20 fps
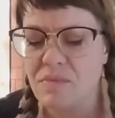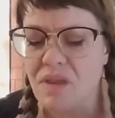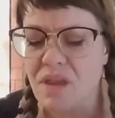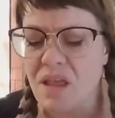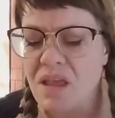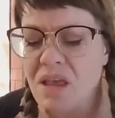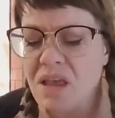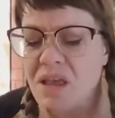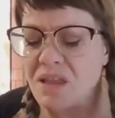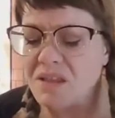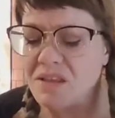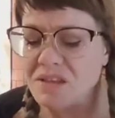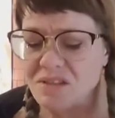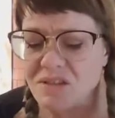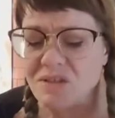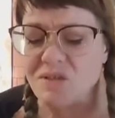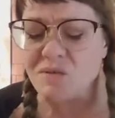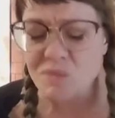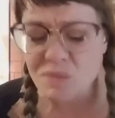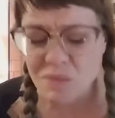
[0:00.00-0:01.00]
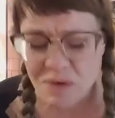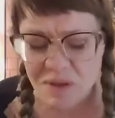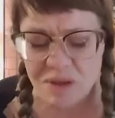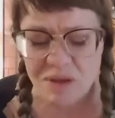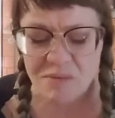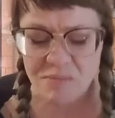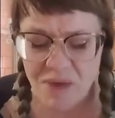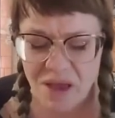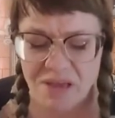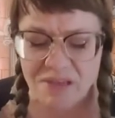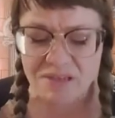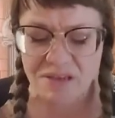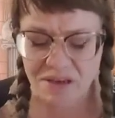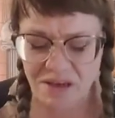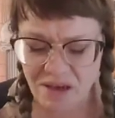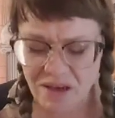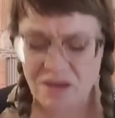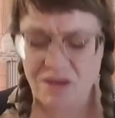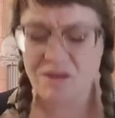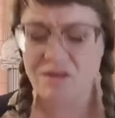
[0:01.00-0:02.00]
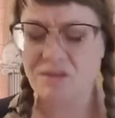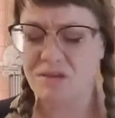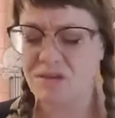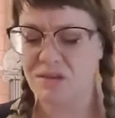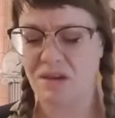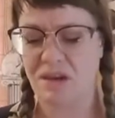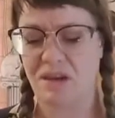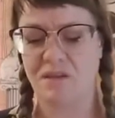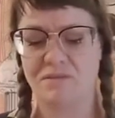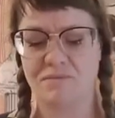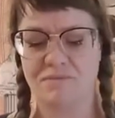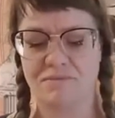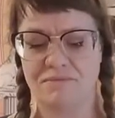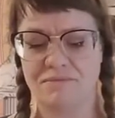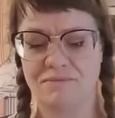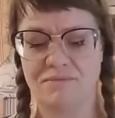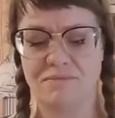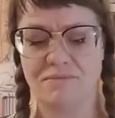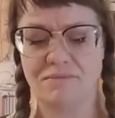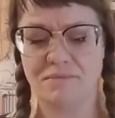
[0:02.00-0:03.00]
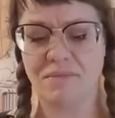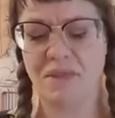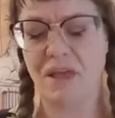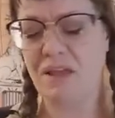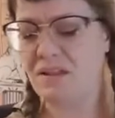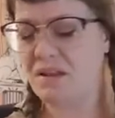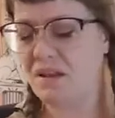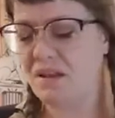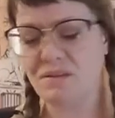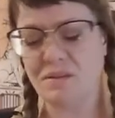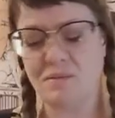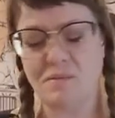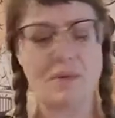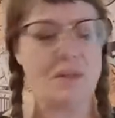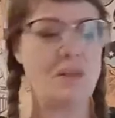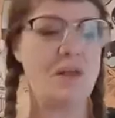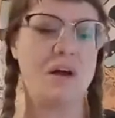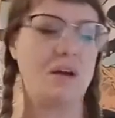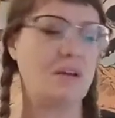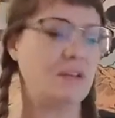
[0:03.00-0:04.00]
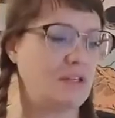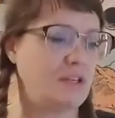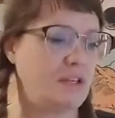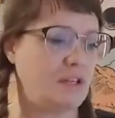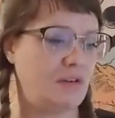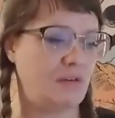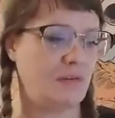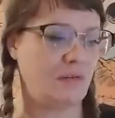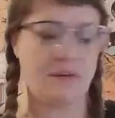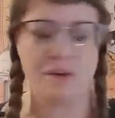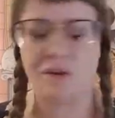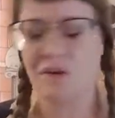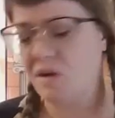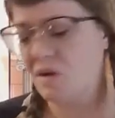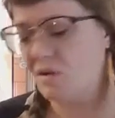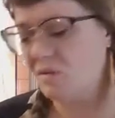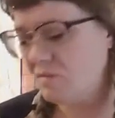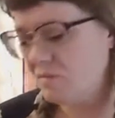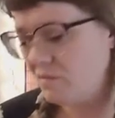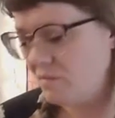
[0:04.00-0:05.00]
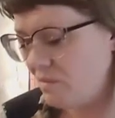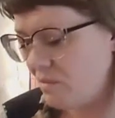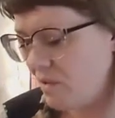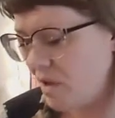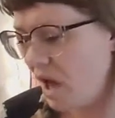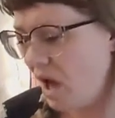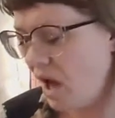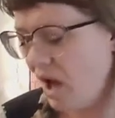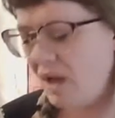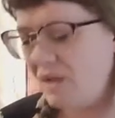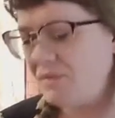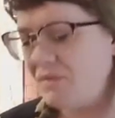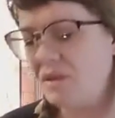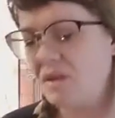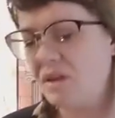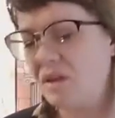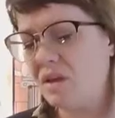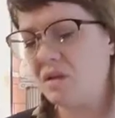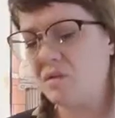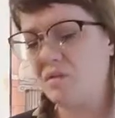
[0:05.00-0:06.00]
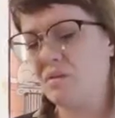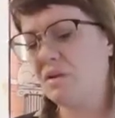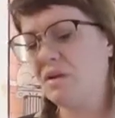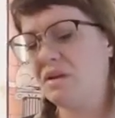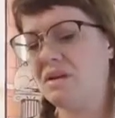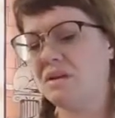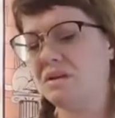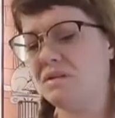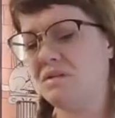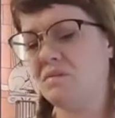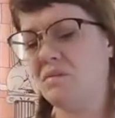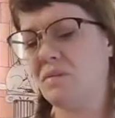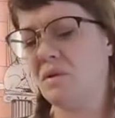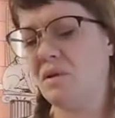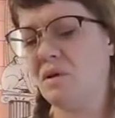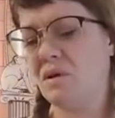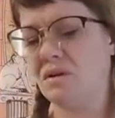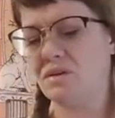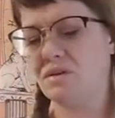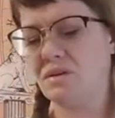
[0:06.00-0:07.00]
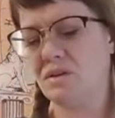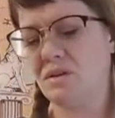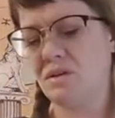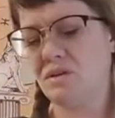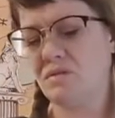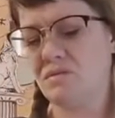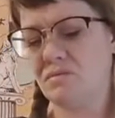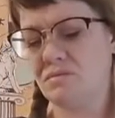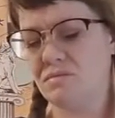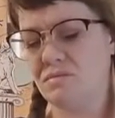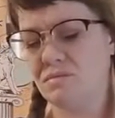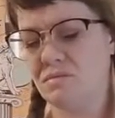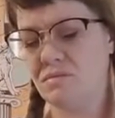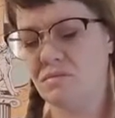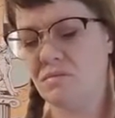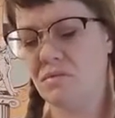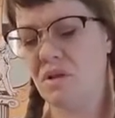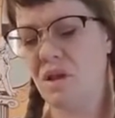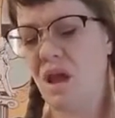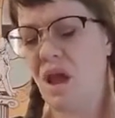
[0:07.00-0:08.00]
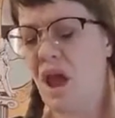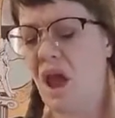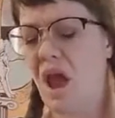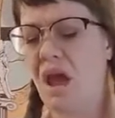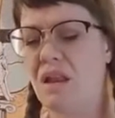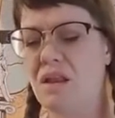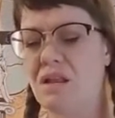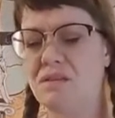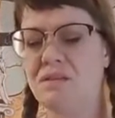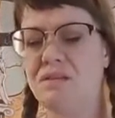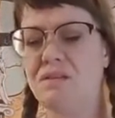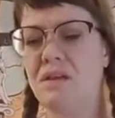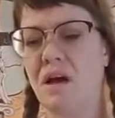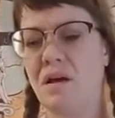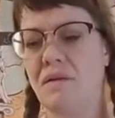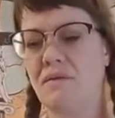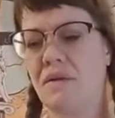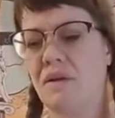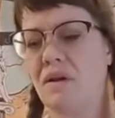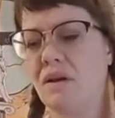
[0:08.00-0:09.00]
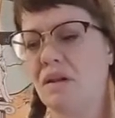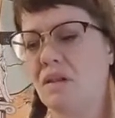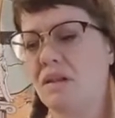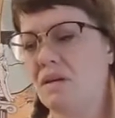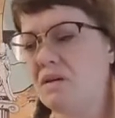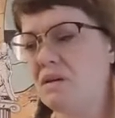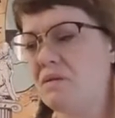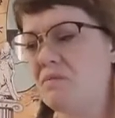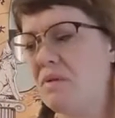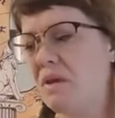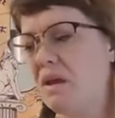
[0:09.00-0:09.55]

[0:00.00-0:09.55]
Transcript: This is really messy energy. It doesn't belong to you, Virgo. I feel like it really doesn't belong to you. And it's not very clear to me